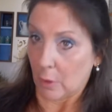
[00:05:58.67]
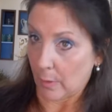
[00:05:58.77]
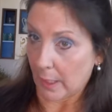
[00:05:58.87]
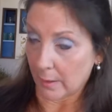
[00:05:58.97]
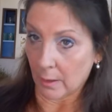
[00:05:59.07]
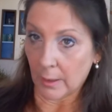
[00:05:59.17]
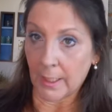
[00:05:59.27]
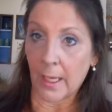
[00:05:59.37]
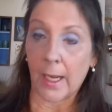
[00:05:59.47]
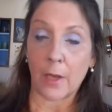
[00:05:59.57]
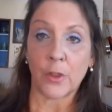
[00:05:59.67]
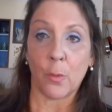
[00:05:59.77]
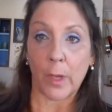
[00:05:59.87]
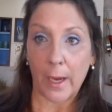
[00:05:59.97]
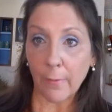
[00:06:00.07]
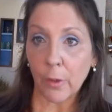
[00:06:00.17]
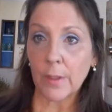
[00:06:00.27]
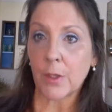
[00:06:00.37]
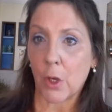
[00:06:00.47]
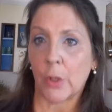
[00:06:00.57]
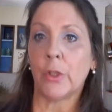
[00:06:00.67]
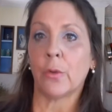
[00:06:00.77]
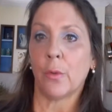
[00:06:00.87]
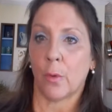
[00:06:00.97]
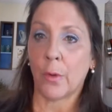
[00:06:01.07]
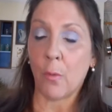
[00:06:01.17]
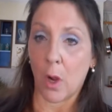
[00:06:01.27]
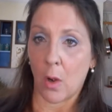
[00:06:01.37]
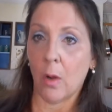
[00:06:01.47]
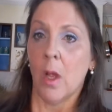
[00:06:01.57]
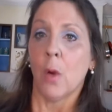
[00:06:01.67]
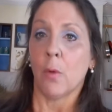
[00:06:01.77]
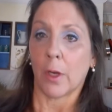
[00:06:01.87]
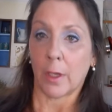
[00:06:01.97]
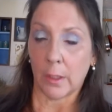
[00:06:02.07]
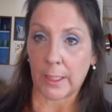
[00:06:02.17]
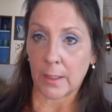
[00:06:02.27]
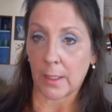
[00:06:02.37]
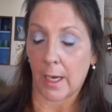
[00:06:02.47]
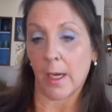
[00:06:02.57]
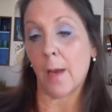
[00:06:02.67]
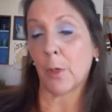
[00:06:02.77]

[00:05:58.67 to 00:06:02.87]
go ahead and clean that out. So whatever is on your north wall, we're going to clean today. And